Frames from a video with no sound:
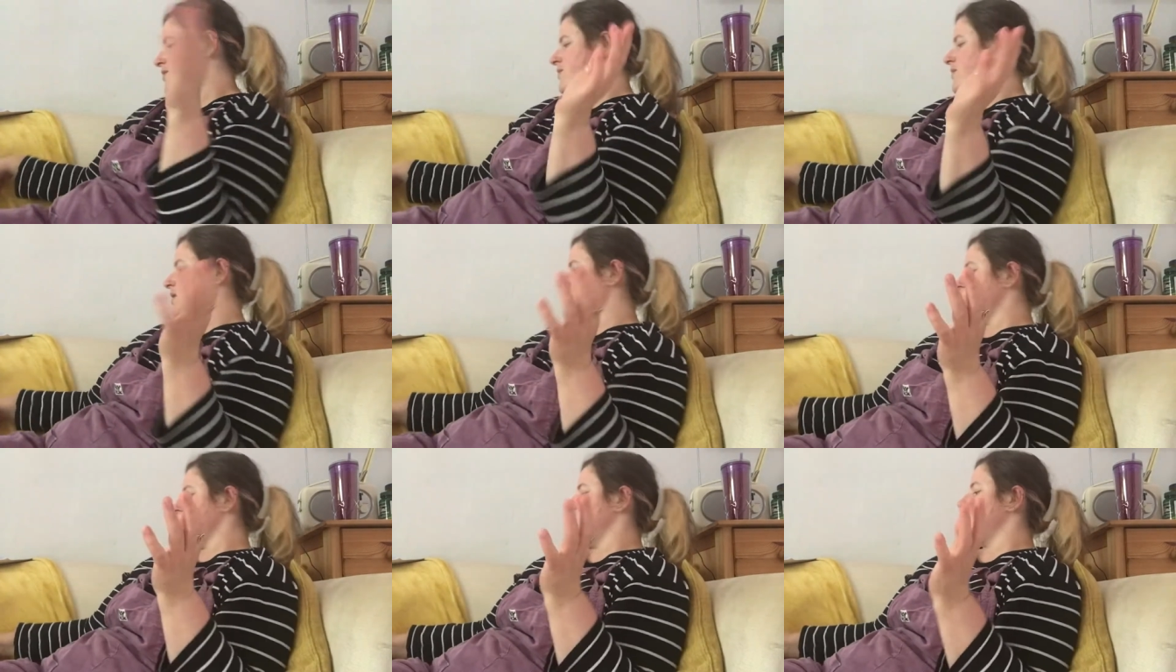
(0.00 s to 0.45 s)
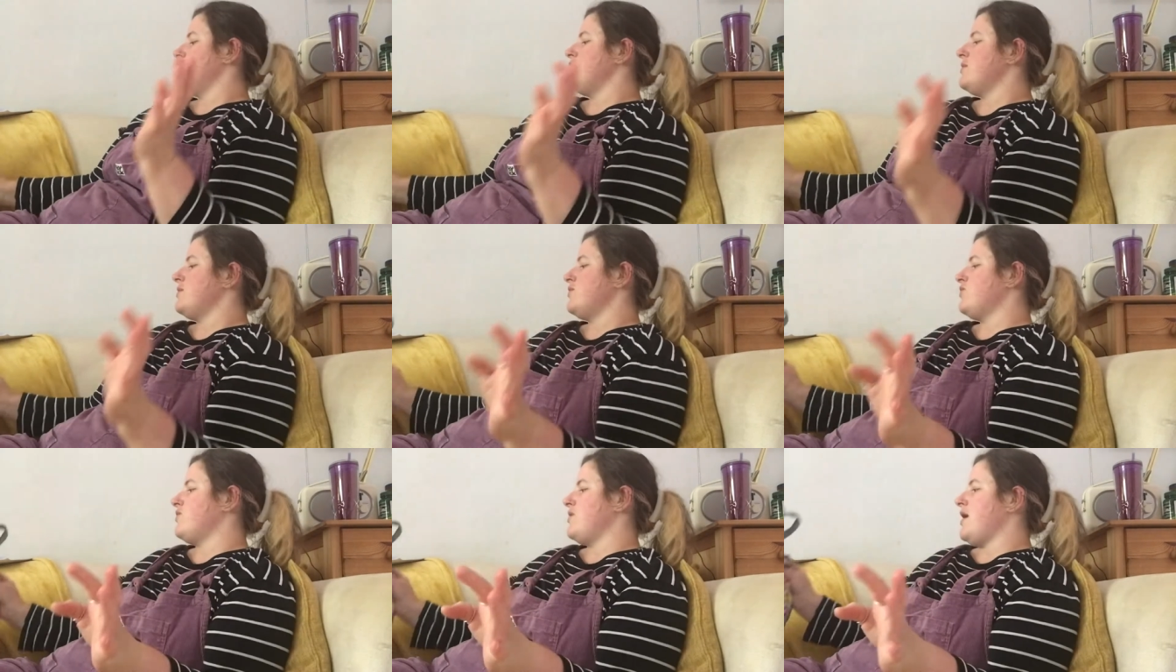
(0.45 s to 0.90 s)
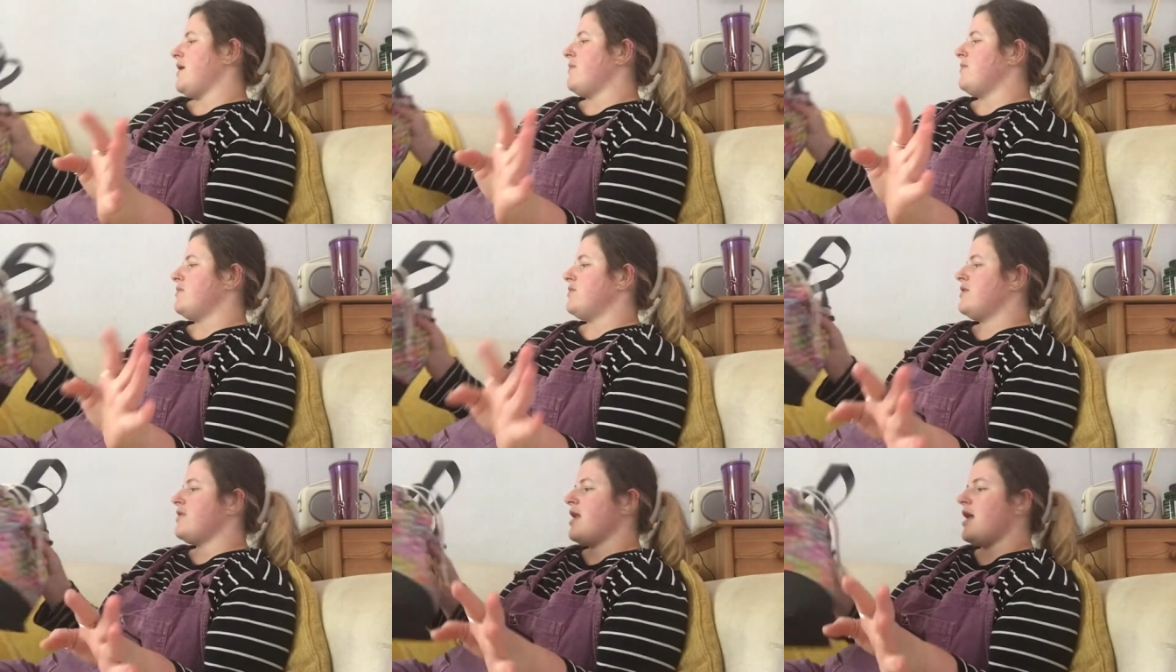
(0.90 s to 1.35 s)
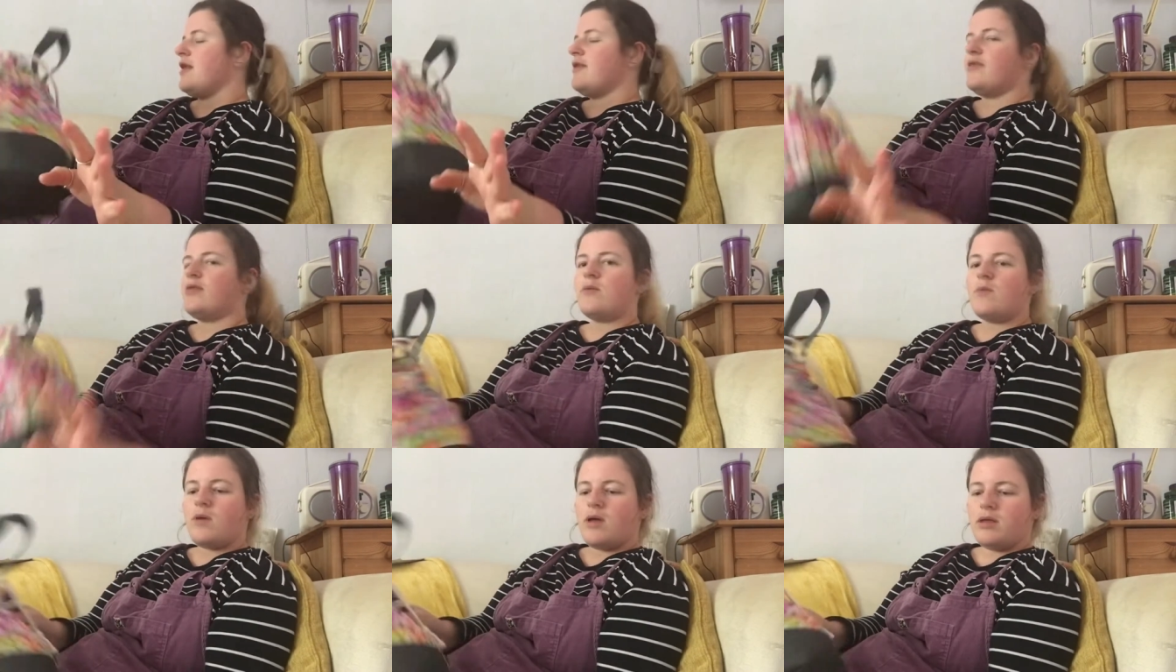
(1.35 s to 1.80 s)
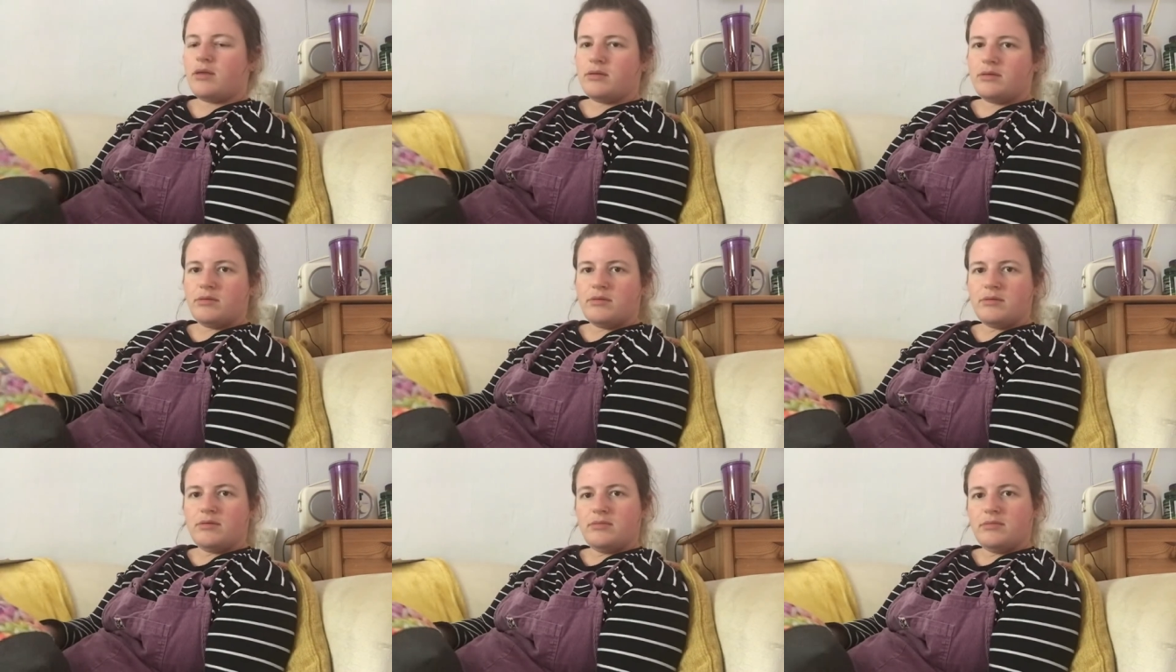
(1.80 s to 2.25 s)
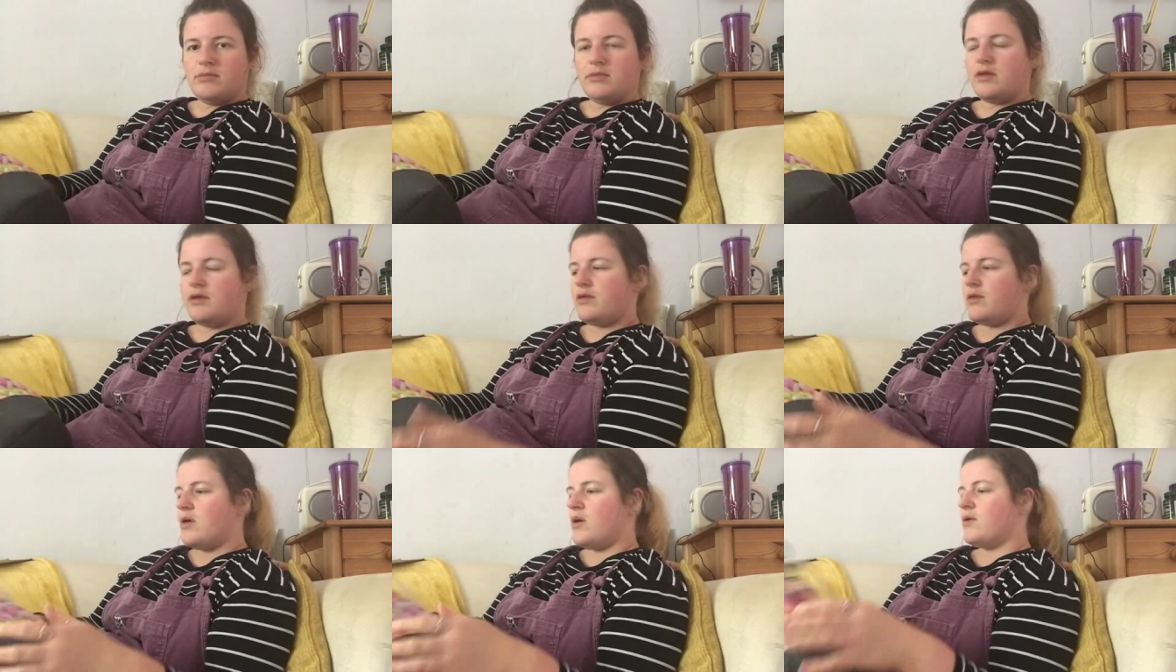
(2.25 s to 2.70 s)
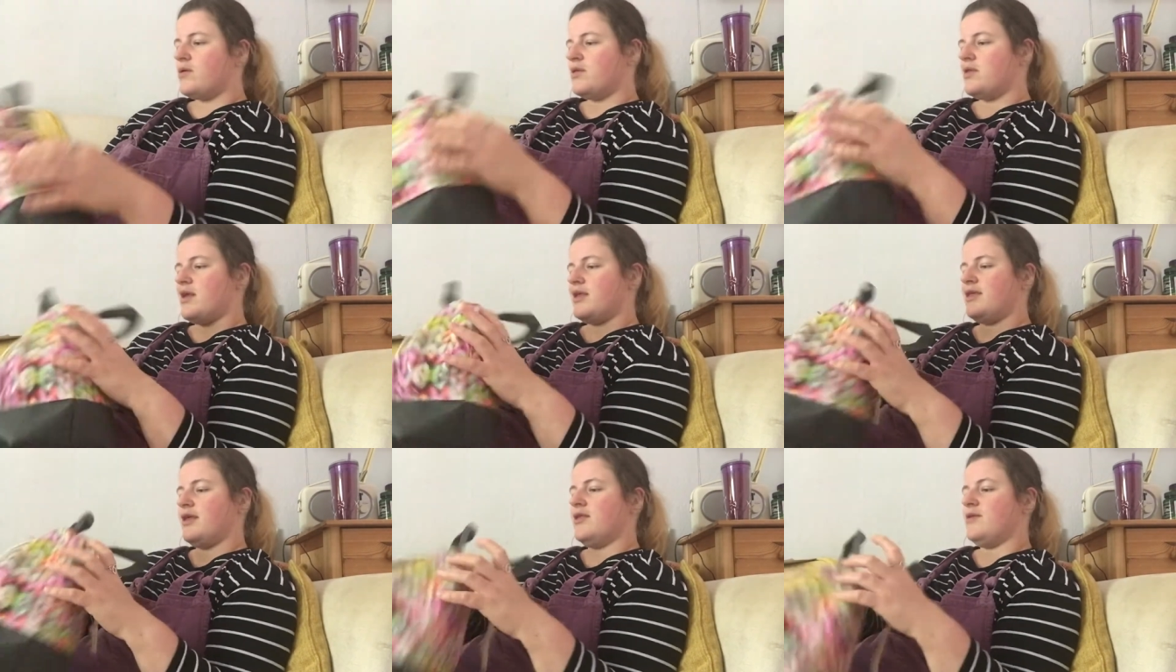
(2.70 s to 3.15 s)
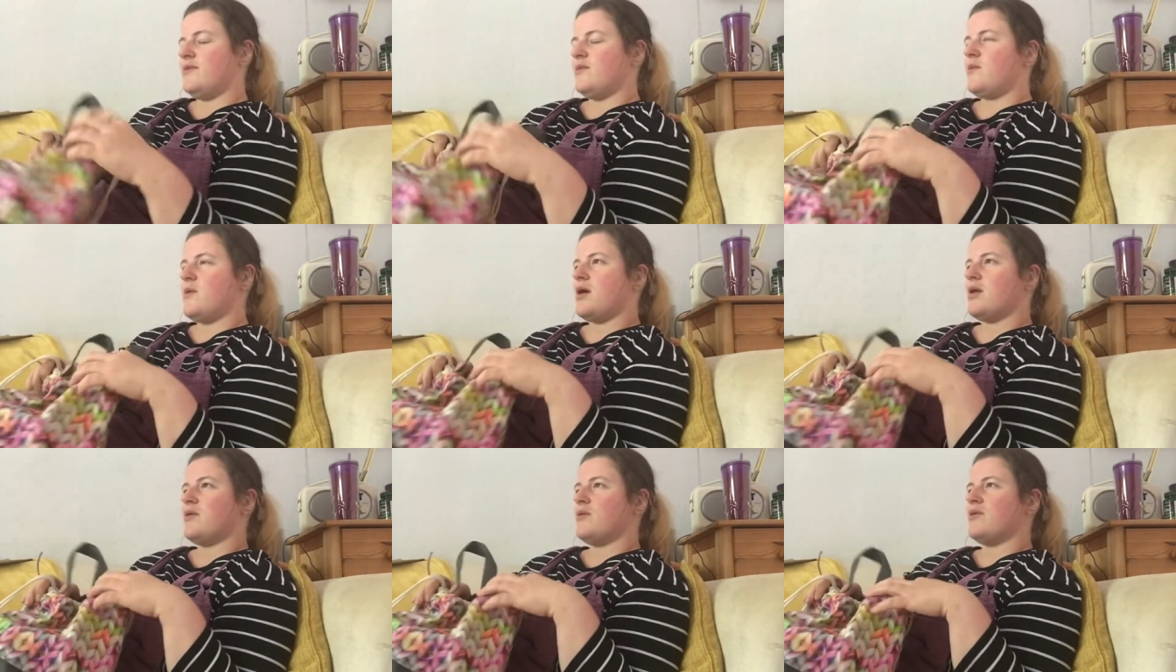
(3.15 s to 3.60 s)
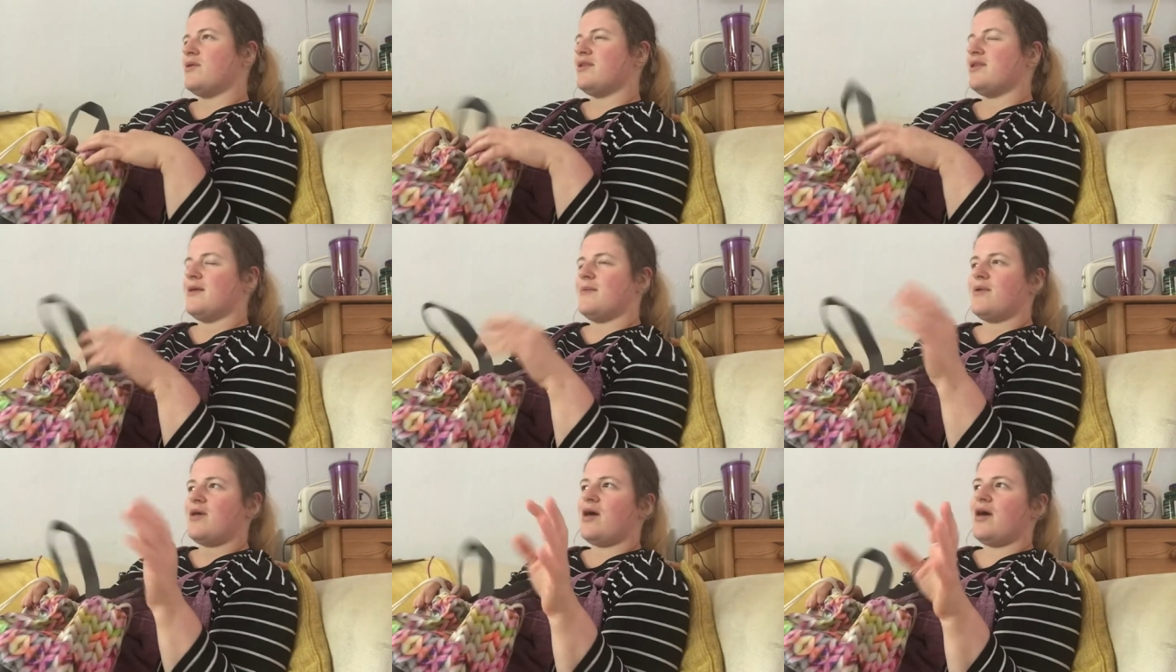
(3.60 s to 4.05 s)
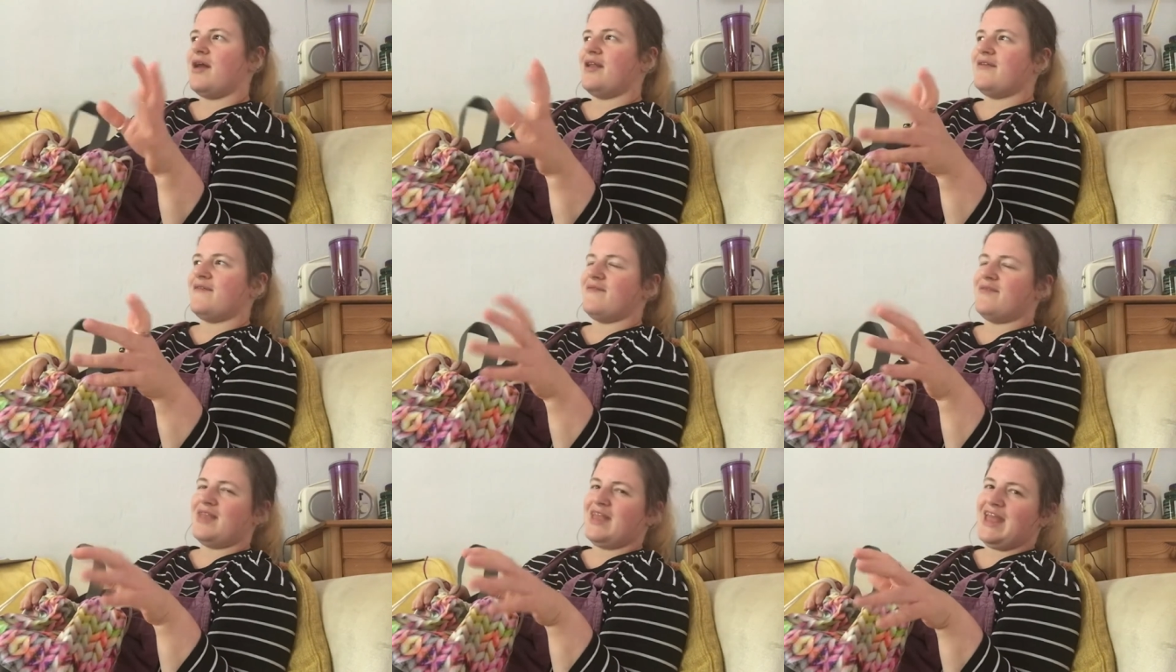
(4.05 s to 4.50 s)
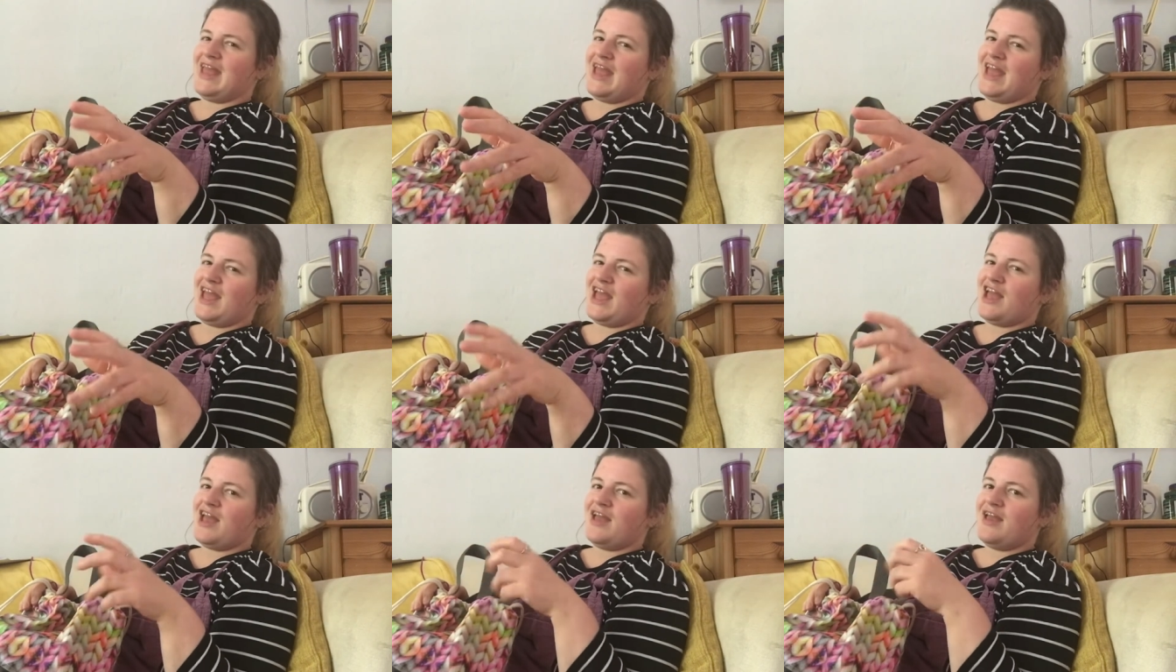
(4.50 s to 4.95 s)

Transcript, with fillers: We're going to extremes. So that is the one, the socks I tend to work on because I'm kind of near,